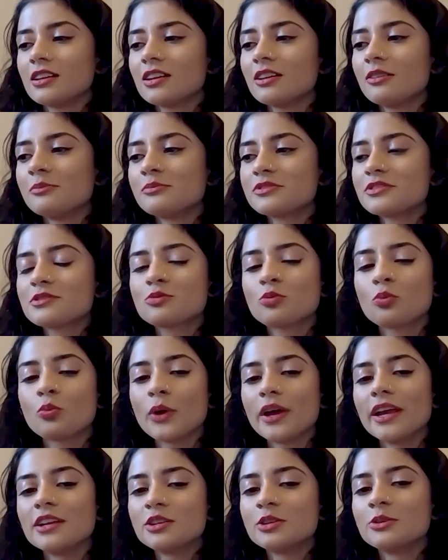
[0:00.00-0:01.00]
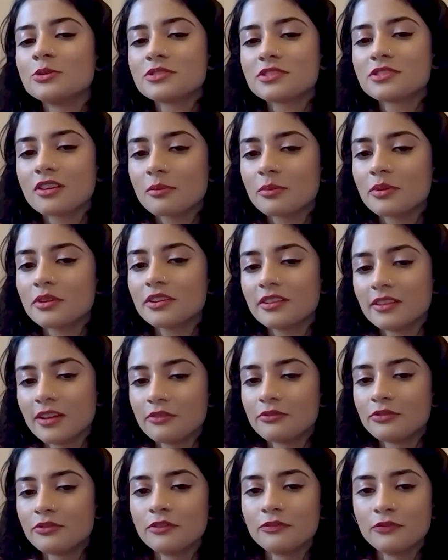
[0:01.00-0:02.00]
I'm just way too stubborn and
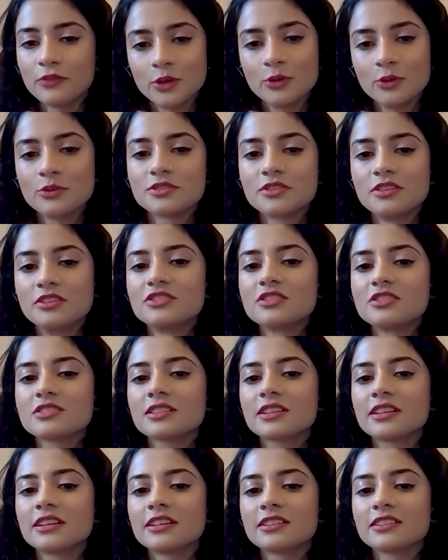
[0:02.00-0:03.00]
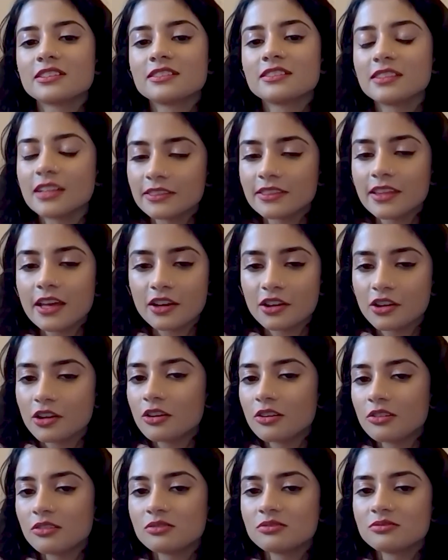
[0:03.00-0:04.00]
I refuse to just like let that
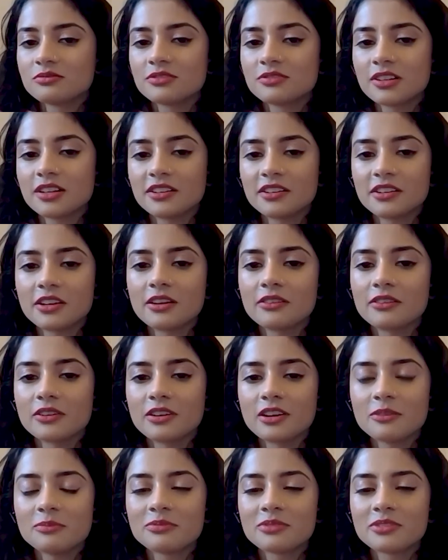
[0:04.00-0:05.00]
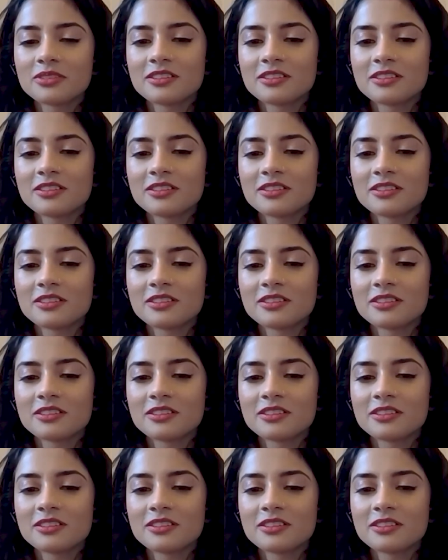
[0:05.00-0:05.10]
go and give up.